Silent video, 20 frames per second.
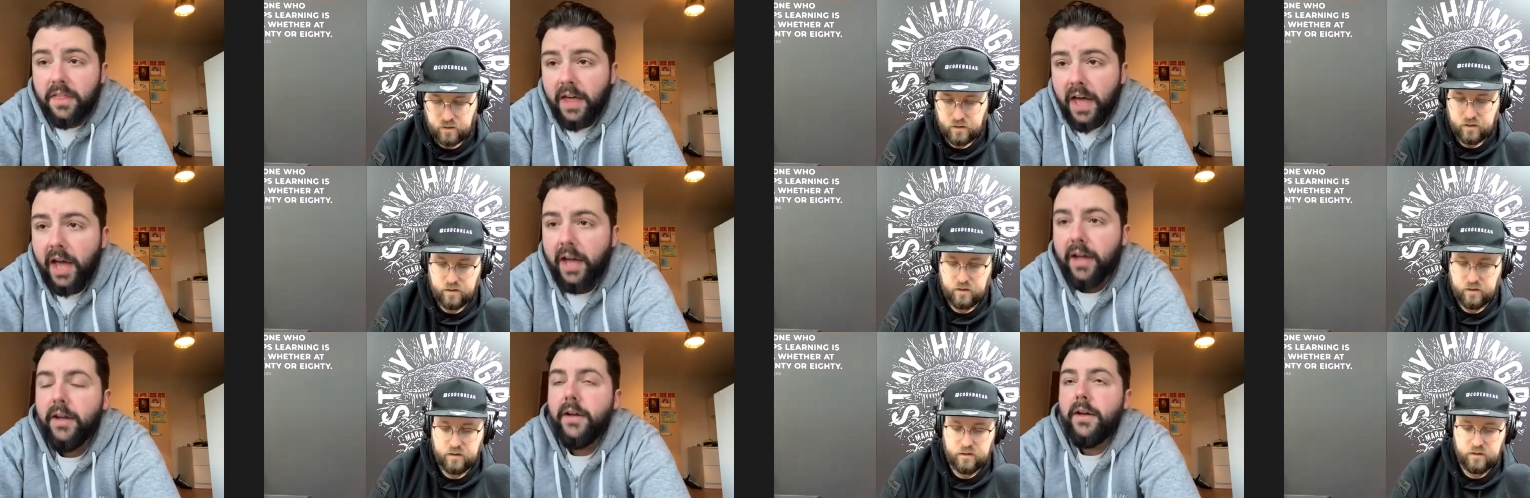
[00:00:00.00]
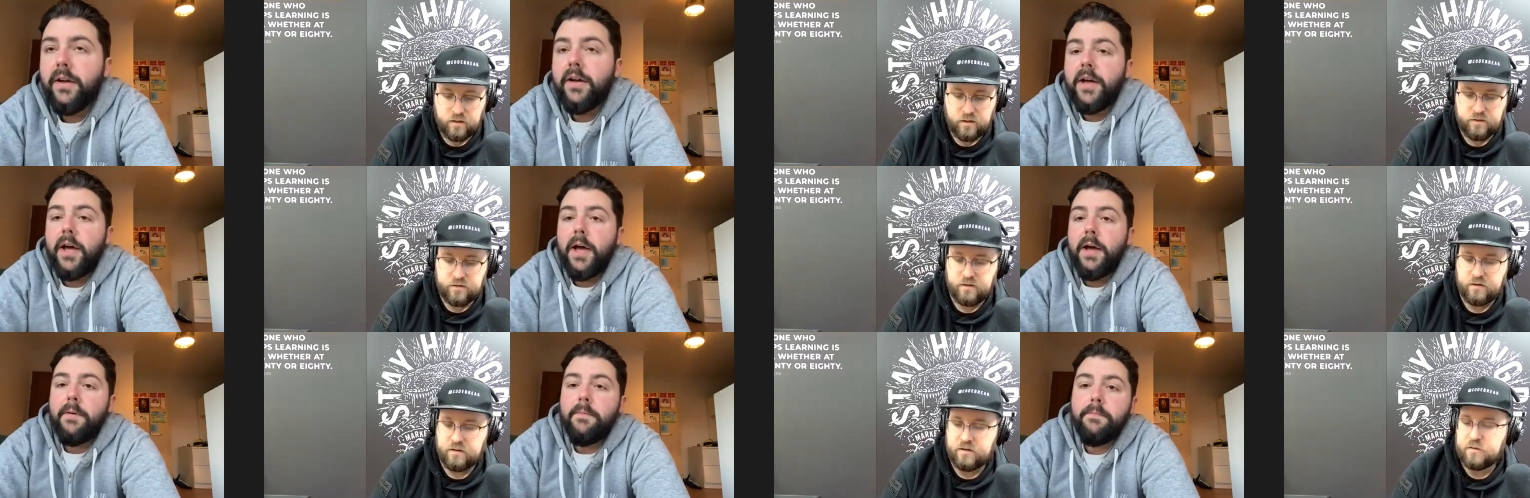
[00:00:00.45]
Speaker 1: that.
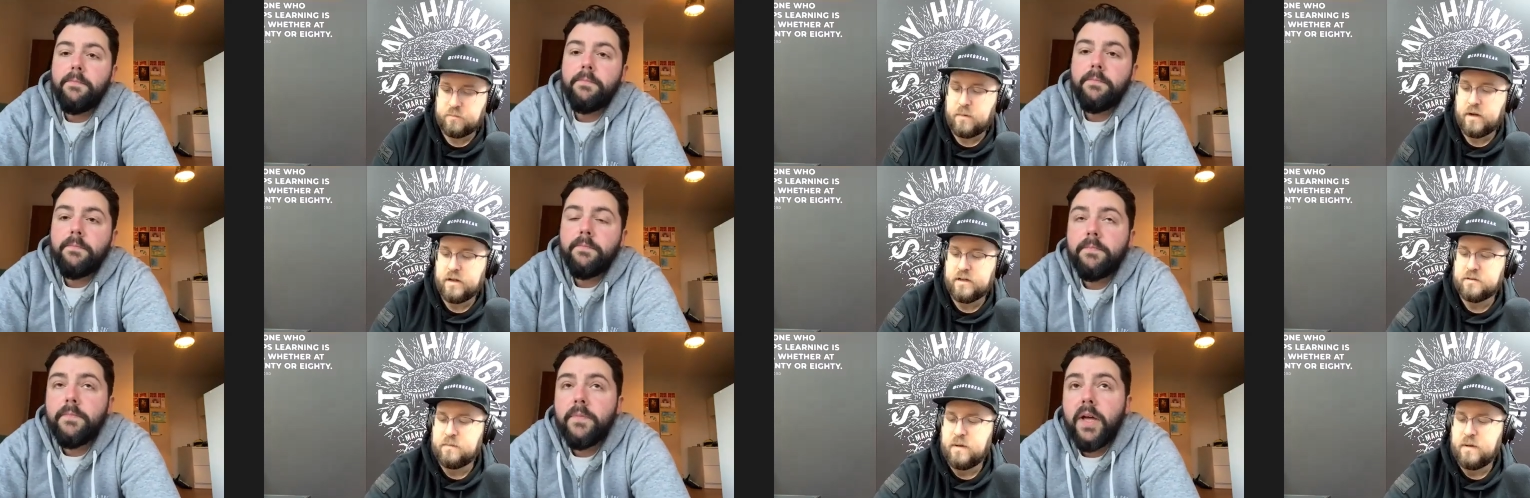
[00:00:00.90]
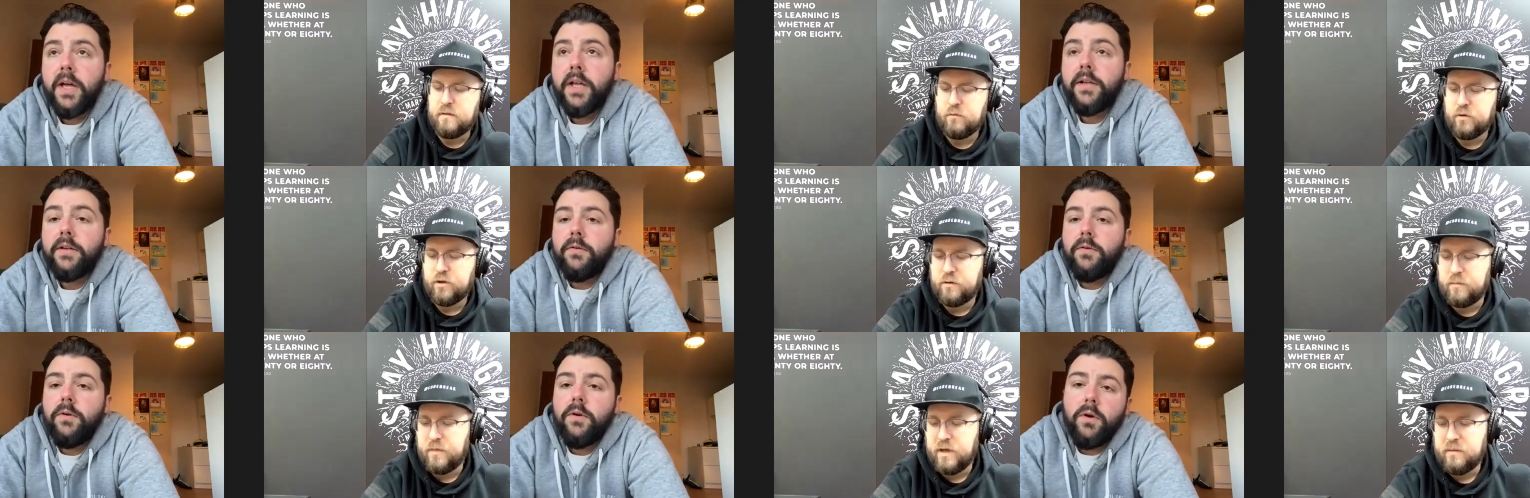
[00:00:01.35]
Um, so exp- explain
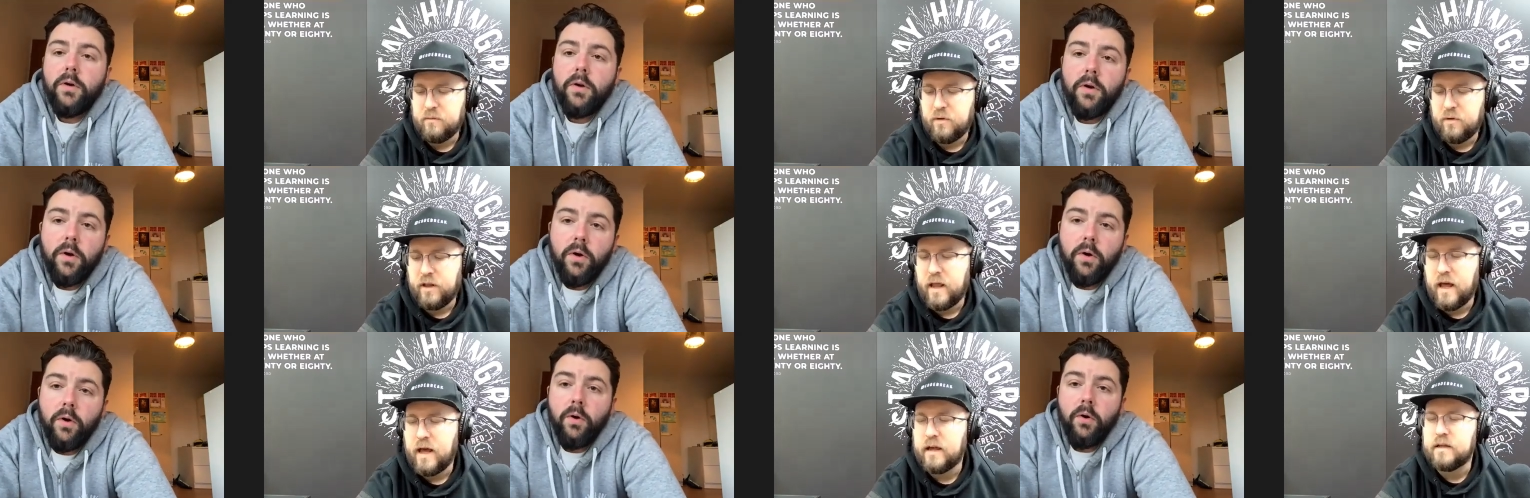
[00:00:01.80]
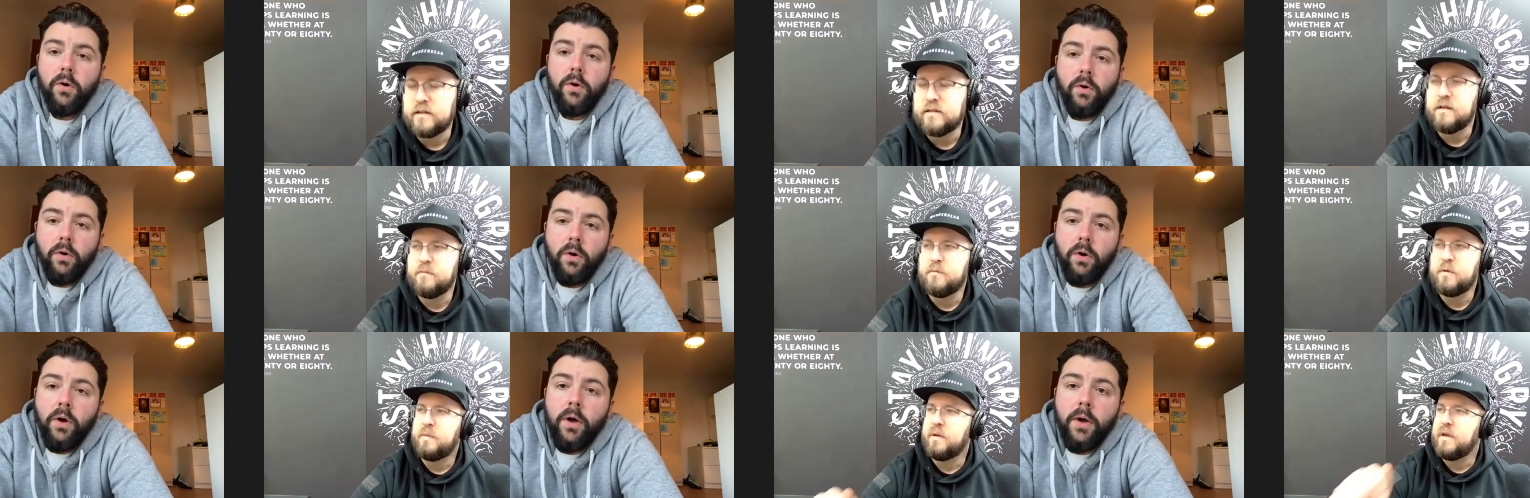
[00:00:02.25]
what you mean by that, because
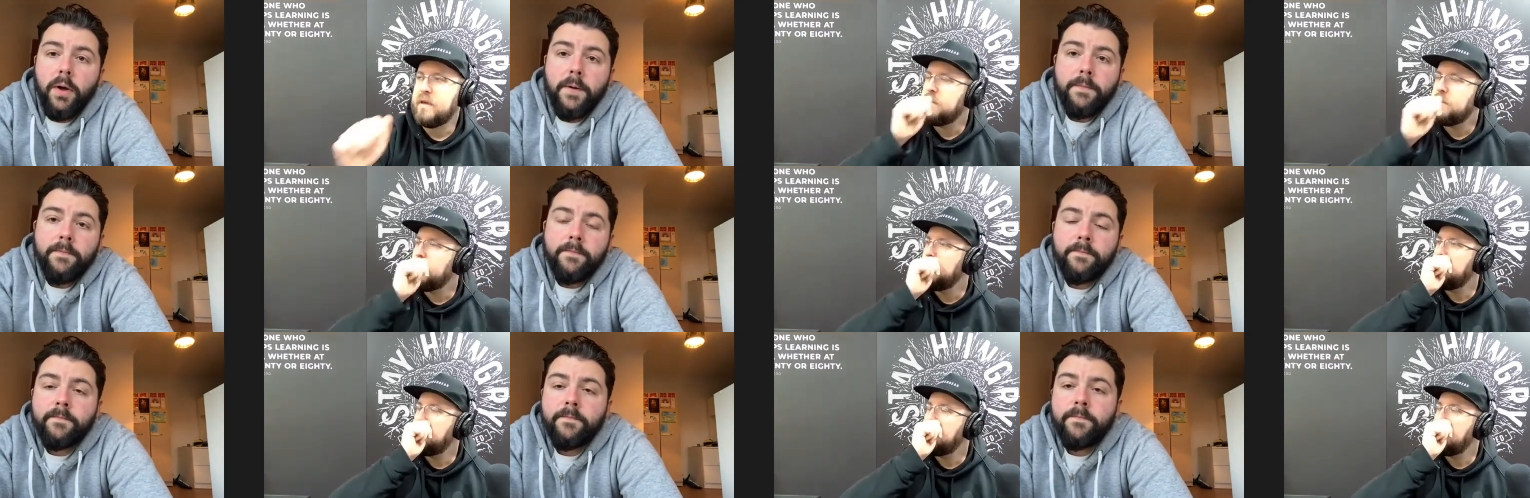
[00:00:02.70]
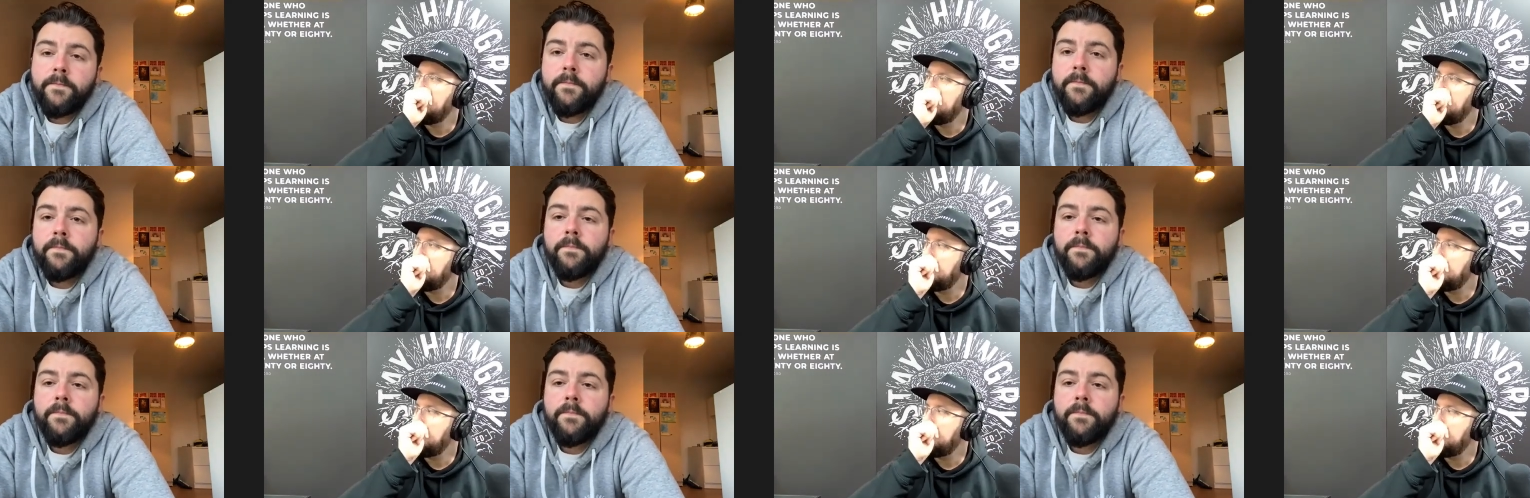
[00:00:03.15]
there'll be people